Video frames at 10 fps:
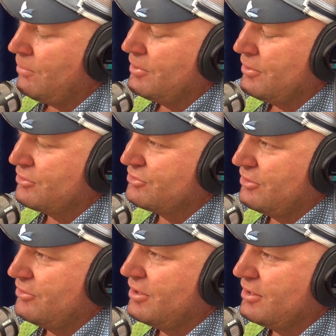I'll be
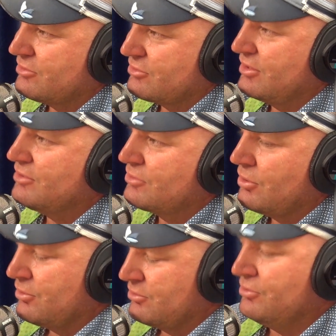honest, it's
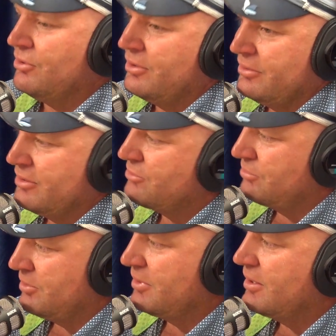since Dolly's died that
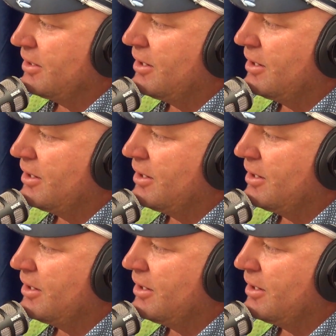it's really